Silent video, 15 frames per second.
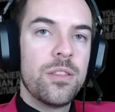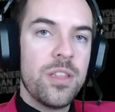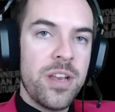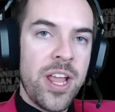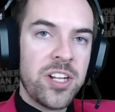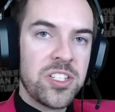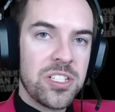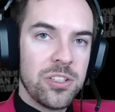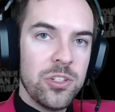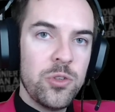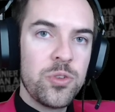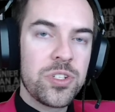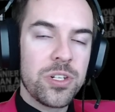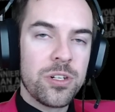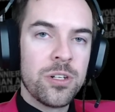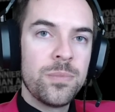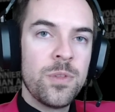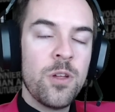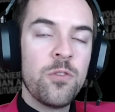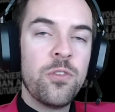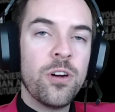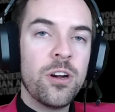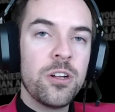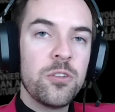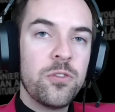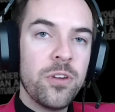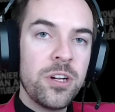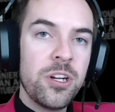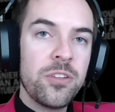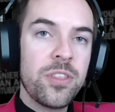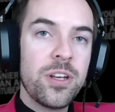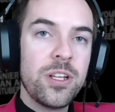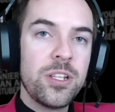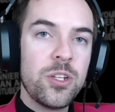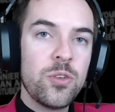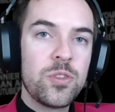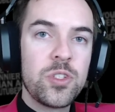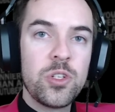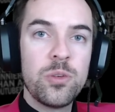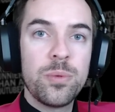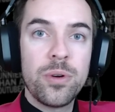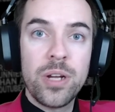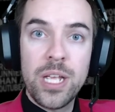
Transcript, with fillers: The next loser of Are You Funnier Than a YouTuber